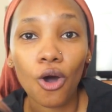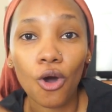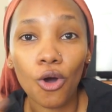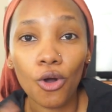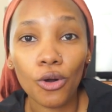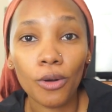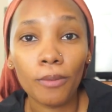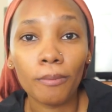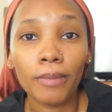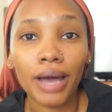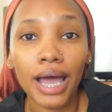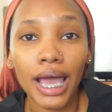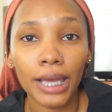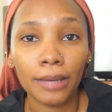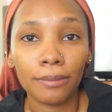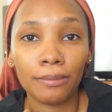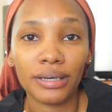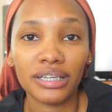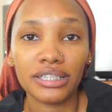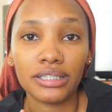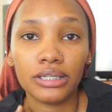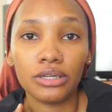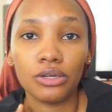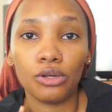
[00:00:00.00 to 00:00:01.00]
on my
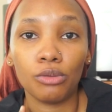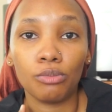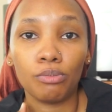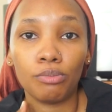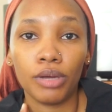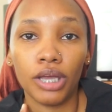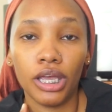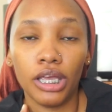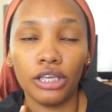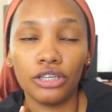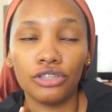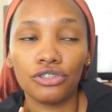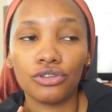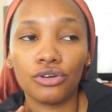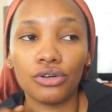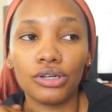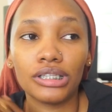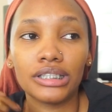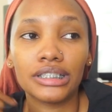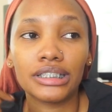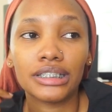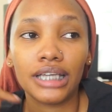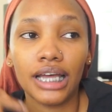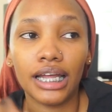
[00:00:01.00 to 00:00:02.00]
personal page
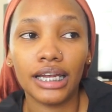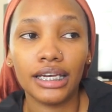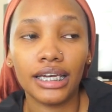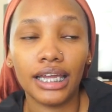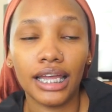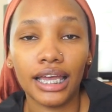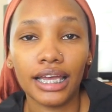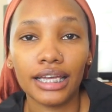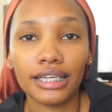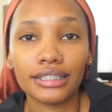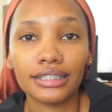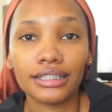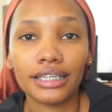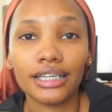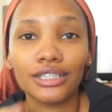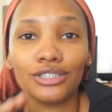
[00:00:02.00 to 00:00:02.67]
on Sundays.